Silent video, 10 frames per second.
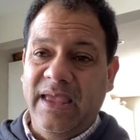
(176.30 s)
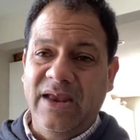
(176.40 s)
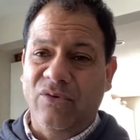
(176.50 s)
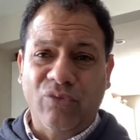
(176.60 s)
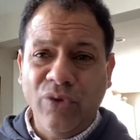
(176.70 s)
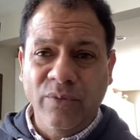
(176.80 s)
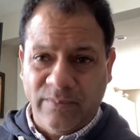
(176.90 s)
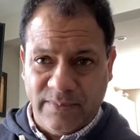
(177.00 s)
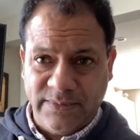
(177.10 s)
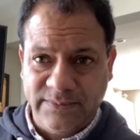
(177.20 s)
in a
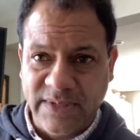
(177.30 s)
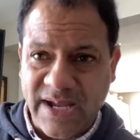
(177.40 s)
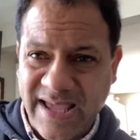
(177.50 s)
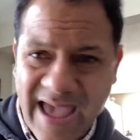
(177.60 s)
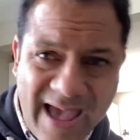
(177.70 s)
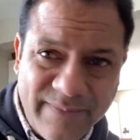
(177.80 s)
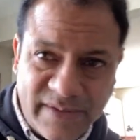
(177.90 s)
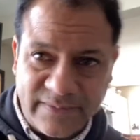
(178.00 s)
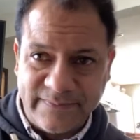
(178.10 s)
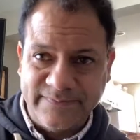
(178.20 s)
room, like a
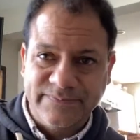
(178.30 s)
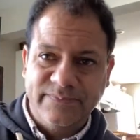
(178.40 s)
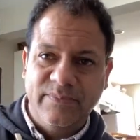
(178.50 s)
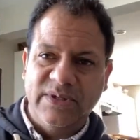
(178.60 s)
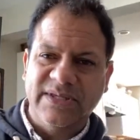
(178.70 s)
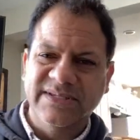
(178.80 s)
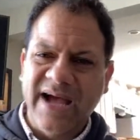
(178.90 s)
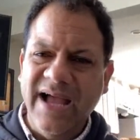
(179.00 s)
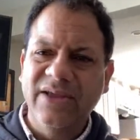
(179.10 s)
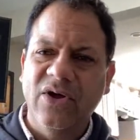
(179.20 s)
cabin, but the
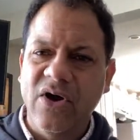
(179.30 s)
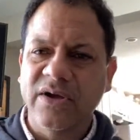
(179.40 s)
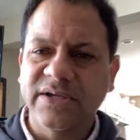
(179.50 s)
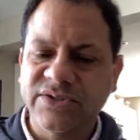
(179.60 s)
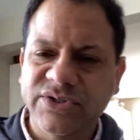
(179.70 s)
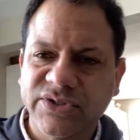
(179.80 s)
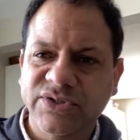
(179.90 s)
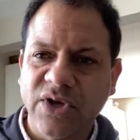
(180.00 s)
dialogue is just